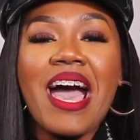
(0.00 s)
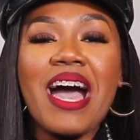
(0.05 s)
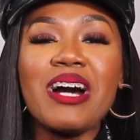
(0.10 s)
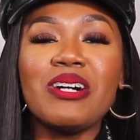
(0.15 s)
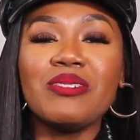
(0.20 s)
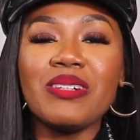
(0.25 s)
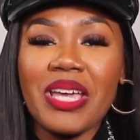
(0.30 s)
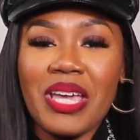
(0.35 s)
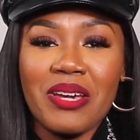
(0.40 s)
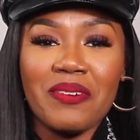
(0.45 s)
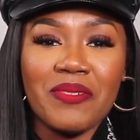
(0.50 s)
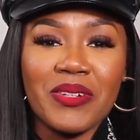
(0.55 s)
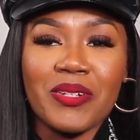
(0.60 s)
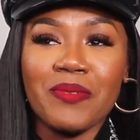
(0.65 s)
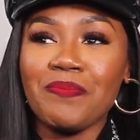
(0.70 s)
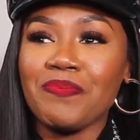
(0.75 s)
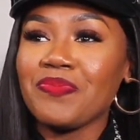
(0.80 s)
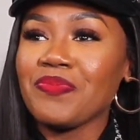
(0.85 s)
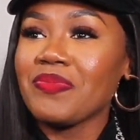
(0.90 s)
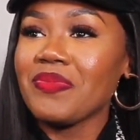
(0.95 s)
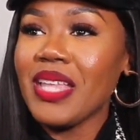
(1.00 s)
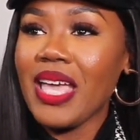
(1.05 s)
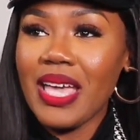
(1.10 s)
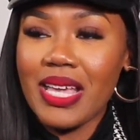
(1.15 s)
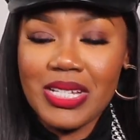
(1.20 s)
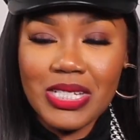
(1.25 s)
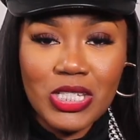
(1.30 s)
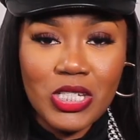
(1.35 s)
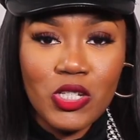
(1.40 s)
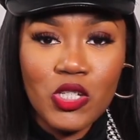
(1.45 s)
However,
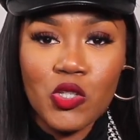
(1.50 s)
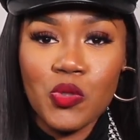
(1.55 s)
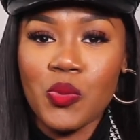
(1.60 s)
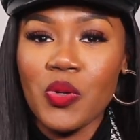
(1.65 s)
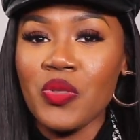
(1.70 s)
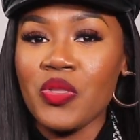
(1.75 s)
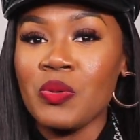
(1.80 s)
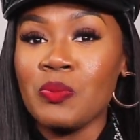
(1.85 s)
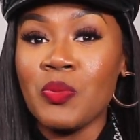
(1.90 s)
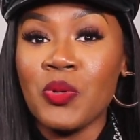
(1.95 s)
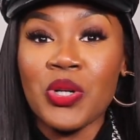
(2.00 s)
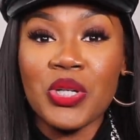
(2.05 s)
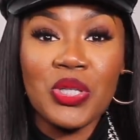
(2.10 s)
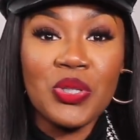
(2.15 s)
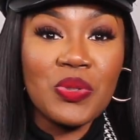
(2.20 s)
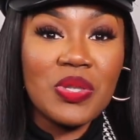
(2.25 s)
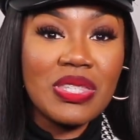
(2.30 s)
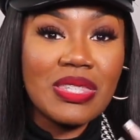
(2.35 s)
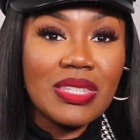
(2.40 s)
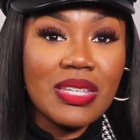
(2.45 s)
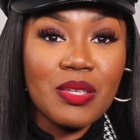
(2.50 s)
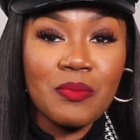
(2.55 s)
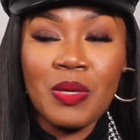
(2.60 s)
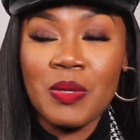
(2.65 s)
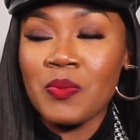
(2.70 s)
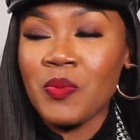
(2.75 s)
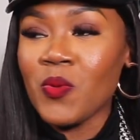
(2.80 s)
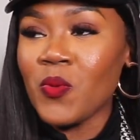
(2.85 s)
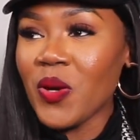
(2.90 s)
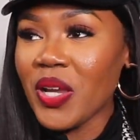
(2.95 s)
as usual, the more you see
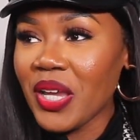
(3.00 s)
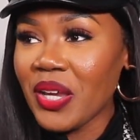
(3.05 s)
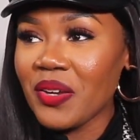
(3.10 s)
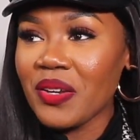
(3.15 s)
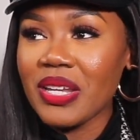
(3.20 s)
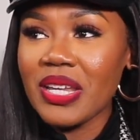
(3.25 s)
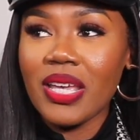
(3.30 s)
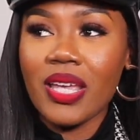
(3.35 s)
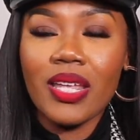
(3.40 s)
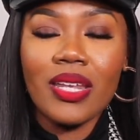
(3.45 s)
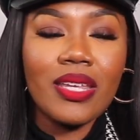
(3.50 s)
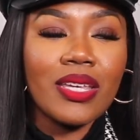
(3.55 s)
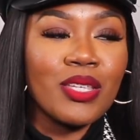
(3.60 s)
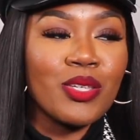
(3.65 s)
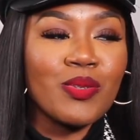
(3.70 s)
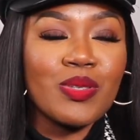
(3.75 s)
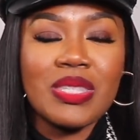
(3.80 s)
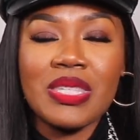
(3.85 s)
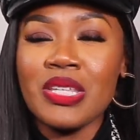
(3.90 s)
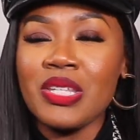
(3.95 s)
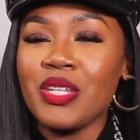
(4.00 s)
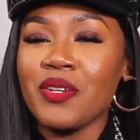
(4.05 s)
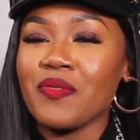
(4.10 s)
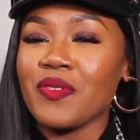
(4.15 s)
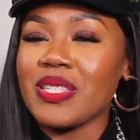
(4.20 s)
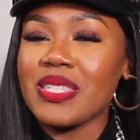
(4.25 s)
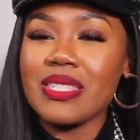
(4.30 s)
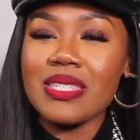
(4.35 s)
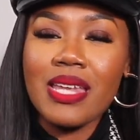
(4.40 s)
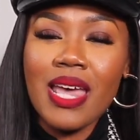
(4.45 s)
people wearing it and you see
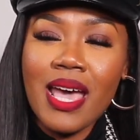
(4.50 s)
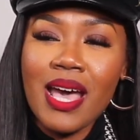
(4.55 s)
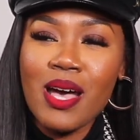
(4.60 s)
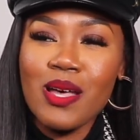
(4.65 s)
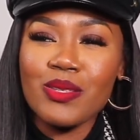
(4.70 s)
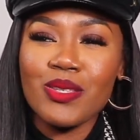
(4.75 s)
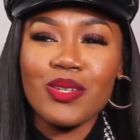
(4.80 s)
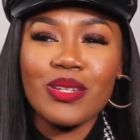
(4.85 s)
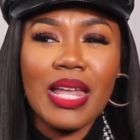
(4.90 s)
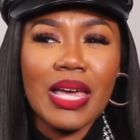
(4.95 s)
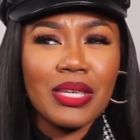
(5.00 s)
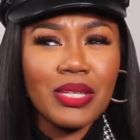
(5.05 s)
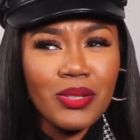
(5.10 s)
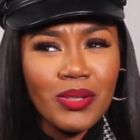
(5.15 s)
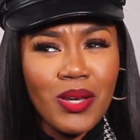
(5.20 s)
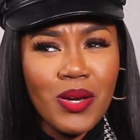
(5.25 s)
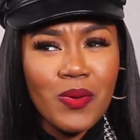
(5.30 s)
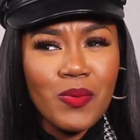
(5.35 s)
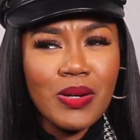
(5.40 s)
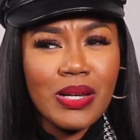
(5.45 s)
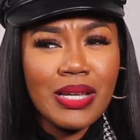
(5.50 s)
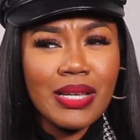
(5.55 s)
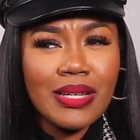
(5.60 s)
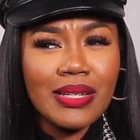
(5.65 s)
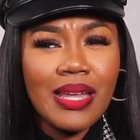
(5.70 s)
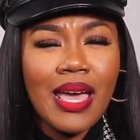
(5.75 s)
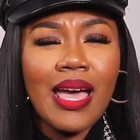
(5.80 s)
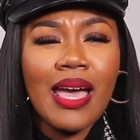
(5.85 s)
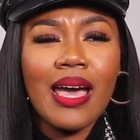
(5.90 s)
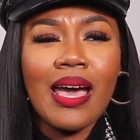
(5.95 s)
different styles, you're like, you know
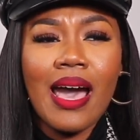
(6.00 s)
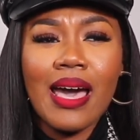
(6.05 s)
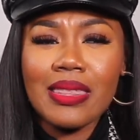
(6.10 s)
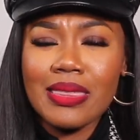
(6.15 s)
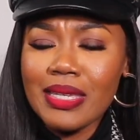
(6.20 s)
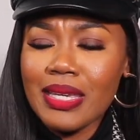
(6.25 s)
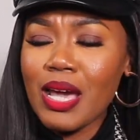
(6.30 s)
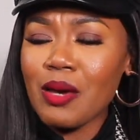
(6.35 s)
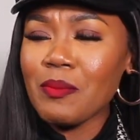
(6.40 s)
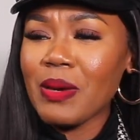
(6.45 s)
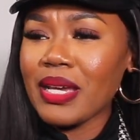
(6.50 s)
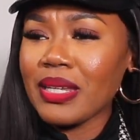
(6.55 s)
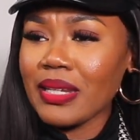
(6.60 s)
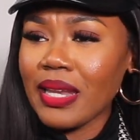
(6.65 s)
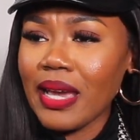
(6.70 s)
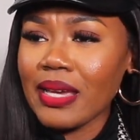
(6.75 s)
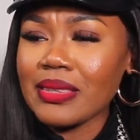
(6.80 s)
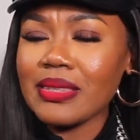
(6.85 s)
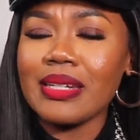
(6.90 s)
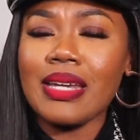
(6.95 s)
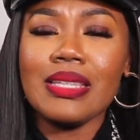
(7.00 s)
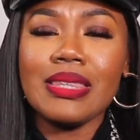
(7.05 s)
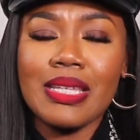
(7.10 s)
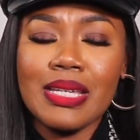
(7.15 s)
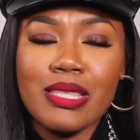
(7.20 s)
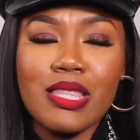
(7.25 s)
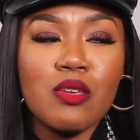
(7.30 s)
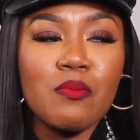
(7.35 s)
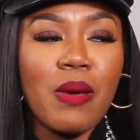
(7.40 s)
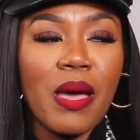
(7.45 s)
what? I think I might like that. I
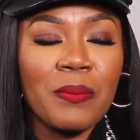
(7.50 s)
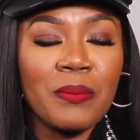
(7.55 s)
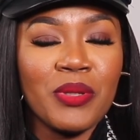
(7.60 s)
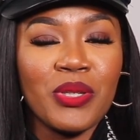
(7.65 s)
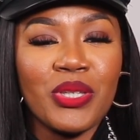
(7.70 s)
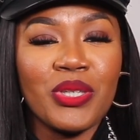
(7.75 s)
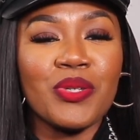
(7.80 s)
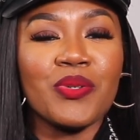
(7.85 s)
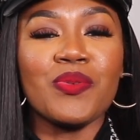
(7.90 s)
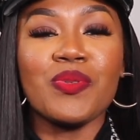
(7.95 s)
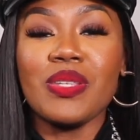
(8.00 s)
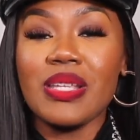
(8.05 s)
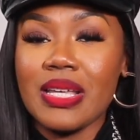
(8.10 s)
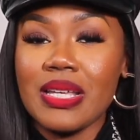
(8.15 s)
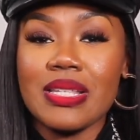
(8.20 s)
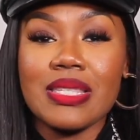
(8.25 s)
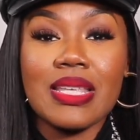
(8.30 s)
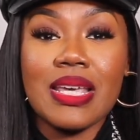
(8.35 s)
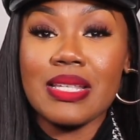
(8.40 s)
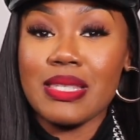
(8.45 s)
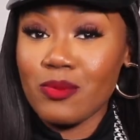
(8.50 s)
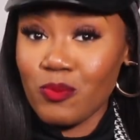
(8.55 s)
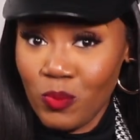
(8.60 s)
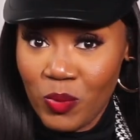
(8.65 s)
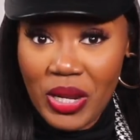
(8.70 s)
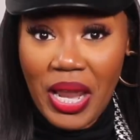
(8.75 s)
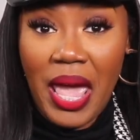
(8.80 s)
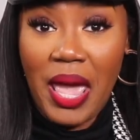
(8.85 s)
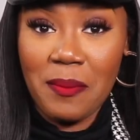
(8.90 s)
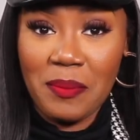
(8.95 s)
think that might be cute because that's
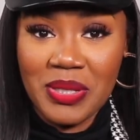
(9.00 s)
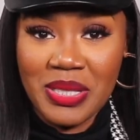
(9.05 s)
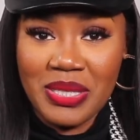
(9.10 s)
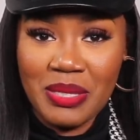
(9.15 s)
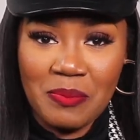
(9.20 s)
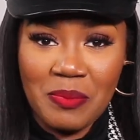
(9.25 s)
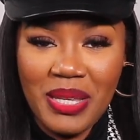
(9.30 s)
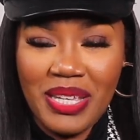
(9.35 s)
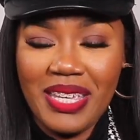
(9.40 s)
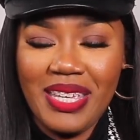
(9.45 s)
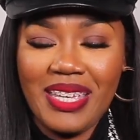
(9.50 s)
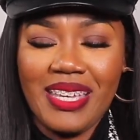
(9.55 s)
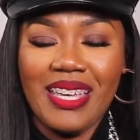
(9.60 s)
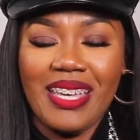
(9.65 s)
what happened to me.